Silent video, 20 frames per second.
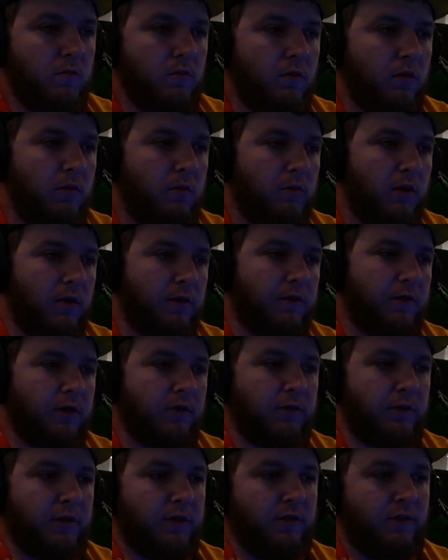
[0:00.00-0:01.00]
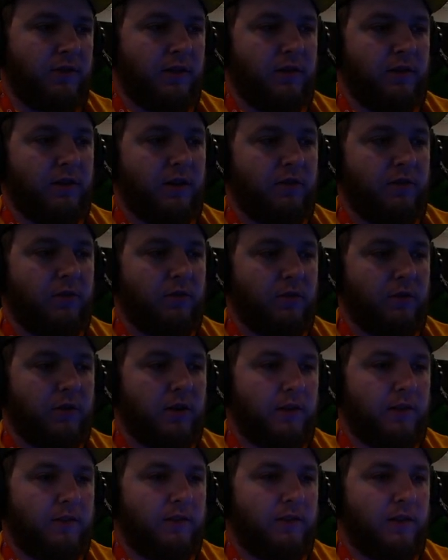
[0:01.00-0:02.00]
But first, we get to see a nice little
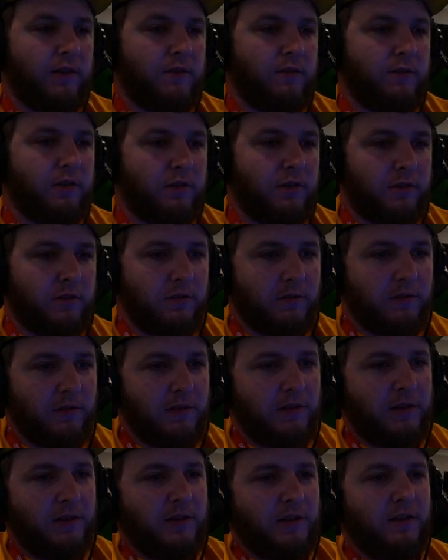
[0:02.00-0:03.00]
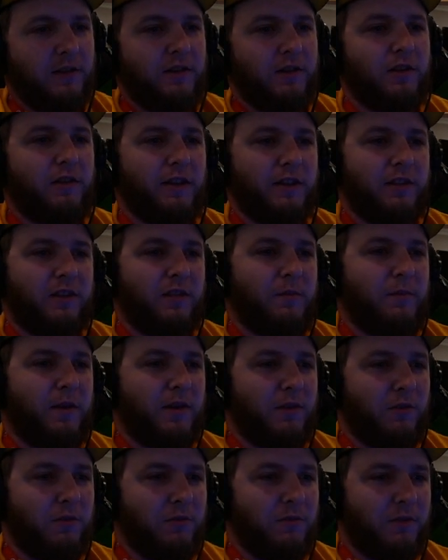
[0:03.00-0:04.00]
cutscene of our collecting the
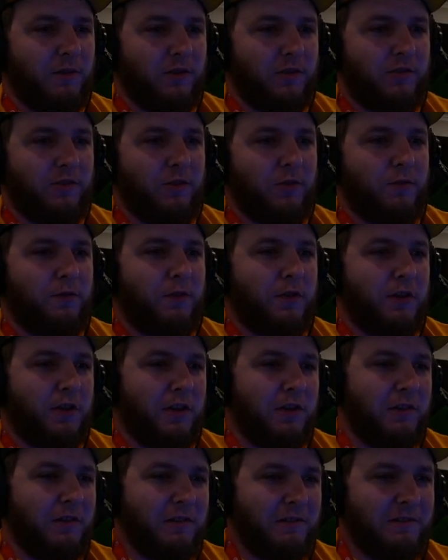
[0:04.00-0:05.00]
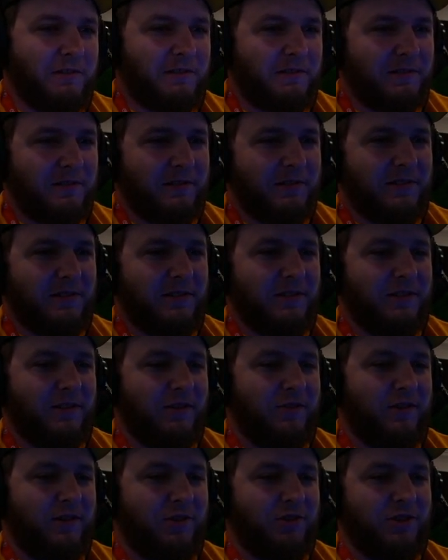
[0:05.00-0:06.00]
metal. It's so funny.
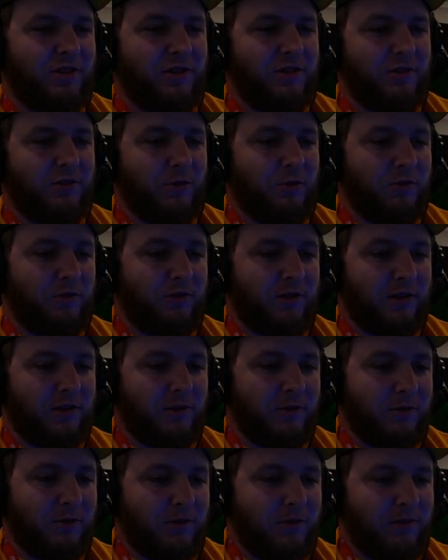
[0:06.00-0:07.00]
Sentient unicycles.